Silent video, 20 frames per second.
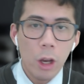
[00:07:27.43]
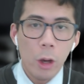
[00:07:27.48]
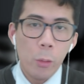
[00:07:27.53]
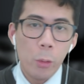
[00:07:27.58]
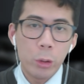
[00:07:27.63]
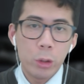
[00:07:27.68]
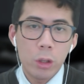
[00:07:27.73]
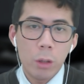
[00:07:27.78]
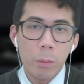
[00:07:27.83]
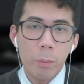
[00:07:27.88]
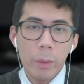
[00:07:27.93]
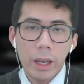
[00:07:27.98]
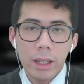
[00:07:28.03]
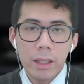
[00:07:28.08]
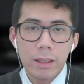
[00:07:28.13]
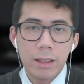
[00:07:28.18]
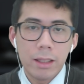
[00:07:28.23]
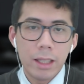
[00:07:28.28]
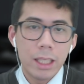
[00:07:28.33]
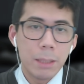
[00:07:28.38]
which will
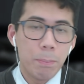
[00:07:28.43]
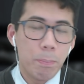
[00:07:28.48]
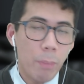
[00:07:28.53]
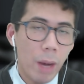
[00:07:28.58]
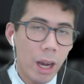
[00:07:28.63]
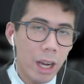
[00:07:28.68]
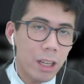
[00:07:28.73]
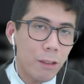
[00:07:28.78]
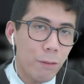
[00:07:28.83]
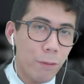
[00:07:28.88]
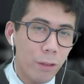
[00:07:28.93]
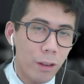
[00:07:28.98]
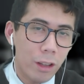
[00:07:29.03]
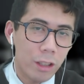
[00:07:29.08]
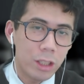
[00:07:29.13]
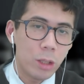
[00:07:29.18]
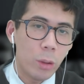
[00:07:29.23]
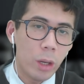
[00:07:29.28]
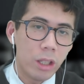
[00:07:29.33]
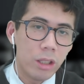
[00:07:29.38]
make these minor
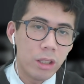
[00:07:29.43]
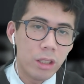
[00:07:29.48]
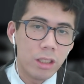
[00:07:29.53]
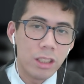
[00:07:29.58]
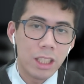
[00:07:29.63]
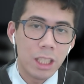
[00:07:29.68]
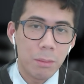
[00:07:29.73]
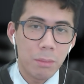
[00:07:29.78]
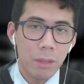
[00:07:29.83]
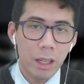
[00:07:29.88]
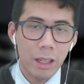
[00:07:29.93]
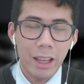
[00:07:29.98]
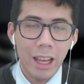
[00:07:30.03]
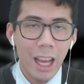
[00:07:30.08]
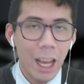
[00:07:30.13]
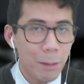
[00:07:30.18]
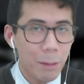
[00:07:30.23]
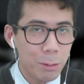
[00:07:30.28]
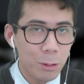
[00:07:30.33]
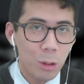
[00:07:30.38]
fluctuations seem like
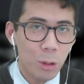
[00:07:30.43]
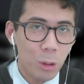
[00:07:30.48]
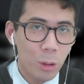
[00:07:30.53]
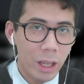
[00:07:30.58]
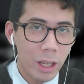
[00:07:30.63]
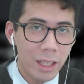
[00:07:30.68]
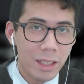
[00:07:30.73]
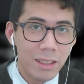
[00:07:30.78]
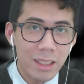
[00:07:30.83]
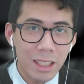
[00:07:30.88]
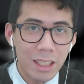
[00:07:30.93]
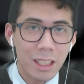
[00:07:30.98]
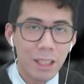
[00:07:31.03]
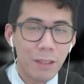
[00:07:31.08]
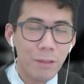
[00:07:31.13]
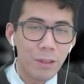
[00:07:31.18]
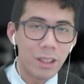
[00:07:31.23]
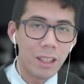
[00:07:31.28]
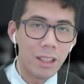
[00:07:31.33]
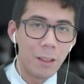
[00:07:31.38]
absolutely
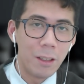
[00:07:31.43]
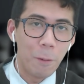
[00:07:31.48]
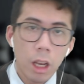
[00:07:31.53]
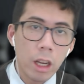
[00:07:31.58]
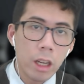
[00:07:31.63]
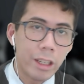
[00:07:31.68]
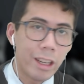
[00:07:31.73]
insignificant.